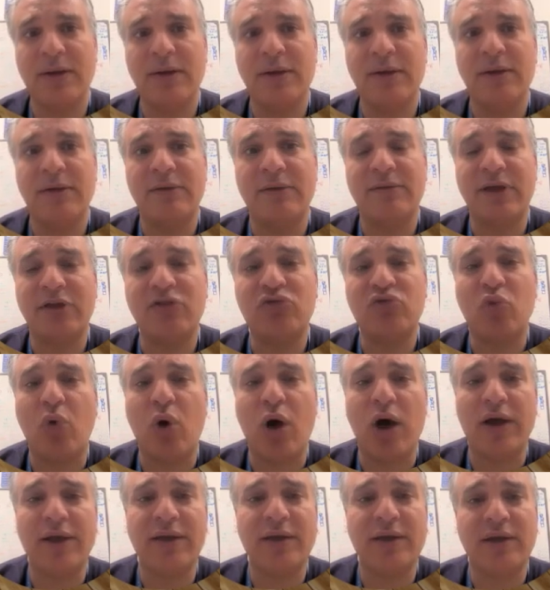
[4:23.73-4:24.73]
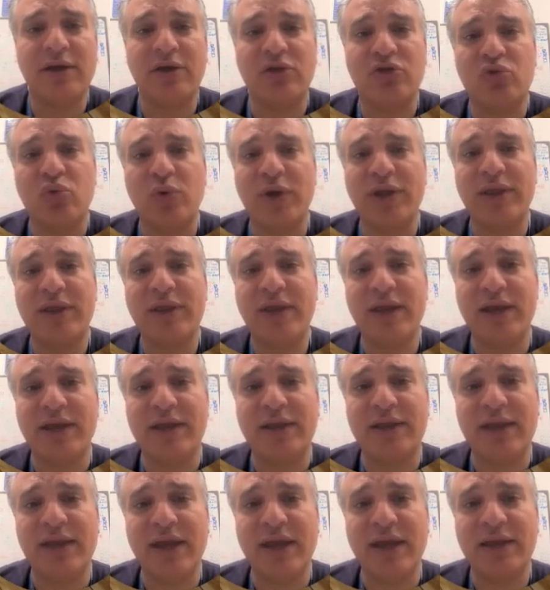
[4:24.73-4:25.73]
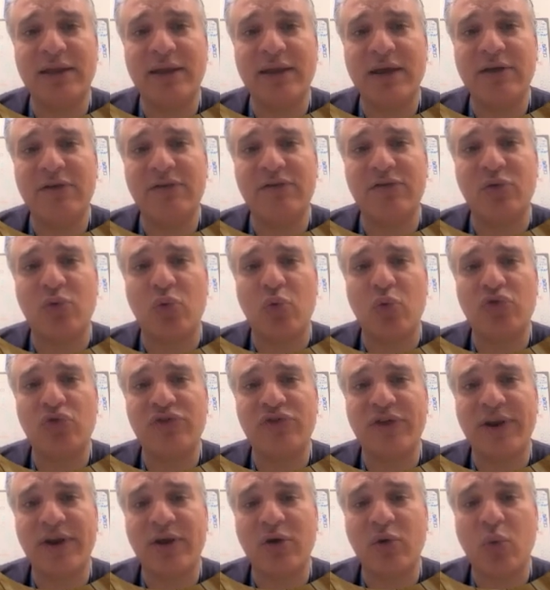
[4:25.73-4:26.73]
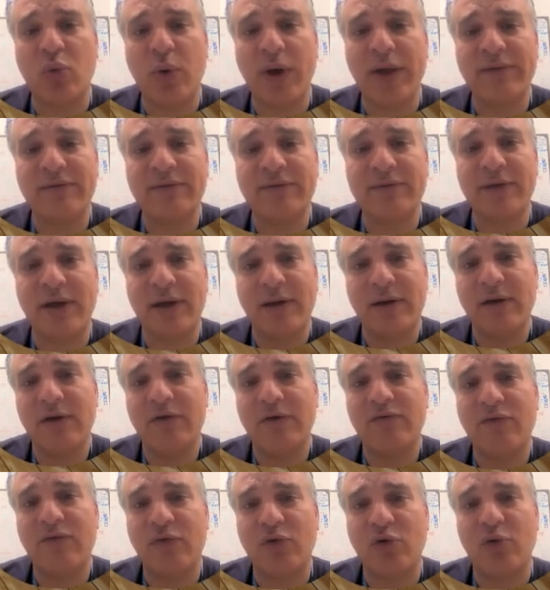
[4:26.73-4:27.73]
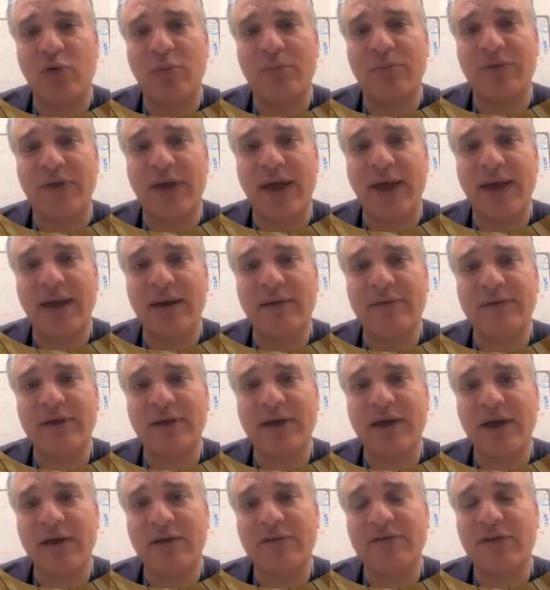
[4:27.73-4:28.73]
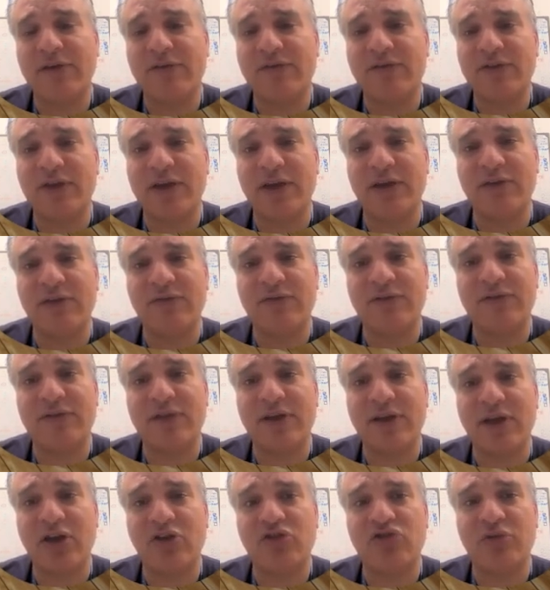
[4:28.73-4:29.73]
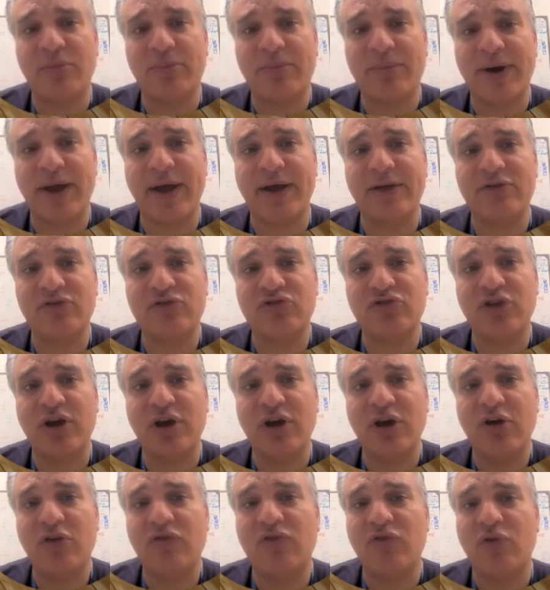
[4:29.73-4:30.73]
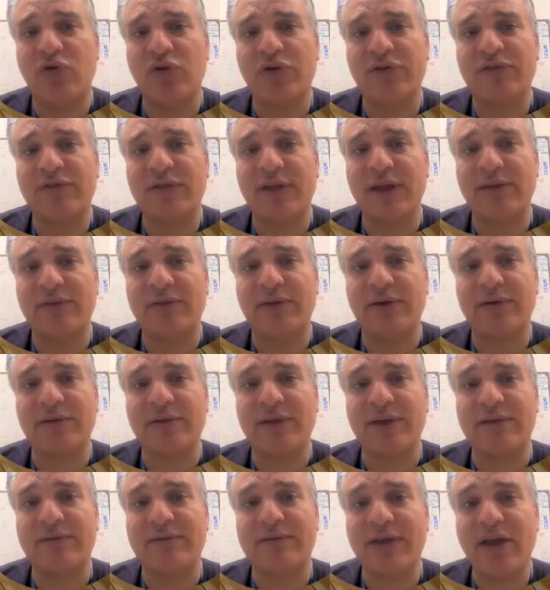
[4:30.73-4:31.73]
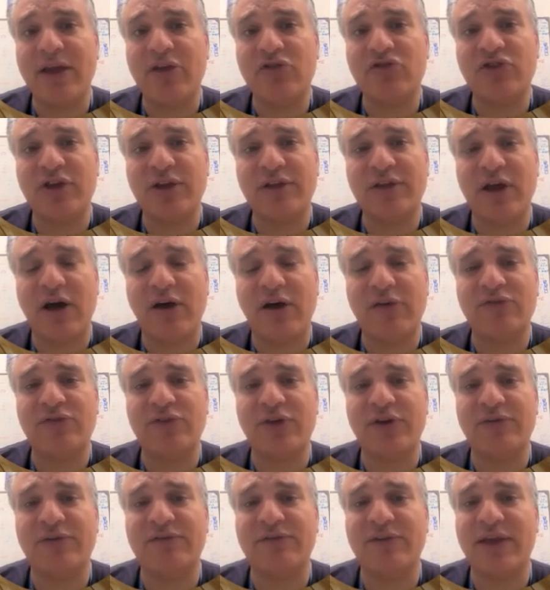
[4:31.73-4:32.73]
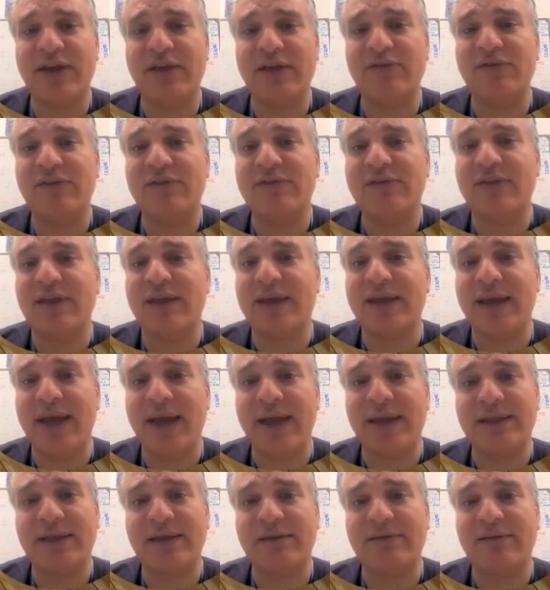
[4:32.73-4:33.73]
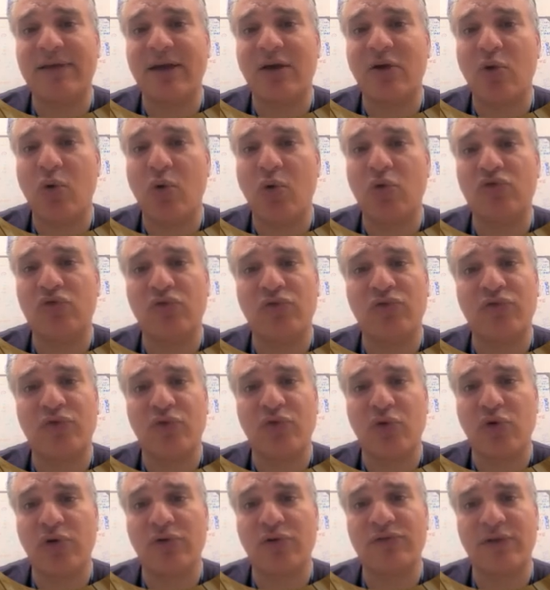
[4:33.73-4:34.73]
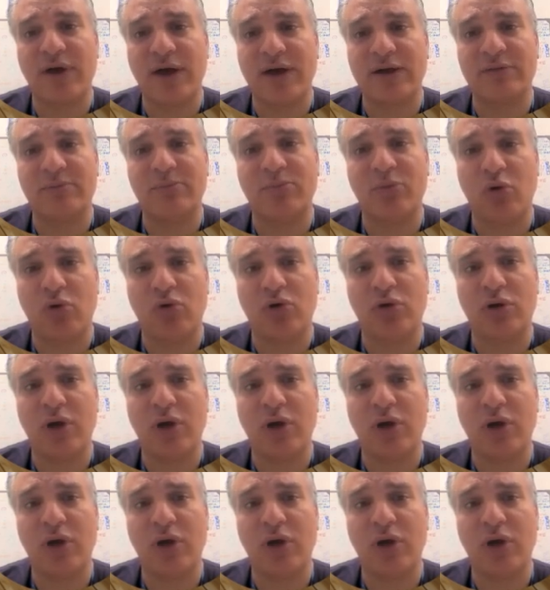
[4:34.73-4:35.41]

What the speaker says: That's why in 2018 there was a request from the Healthcare Safety Investigation Branch for standardization after they investigated the cause of wrong side block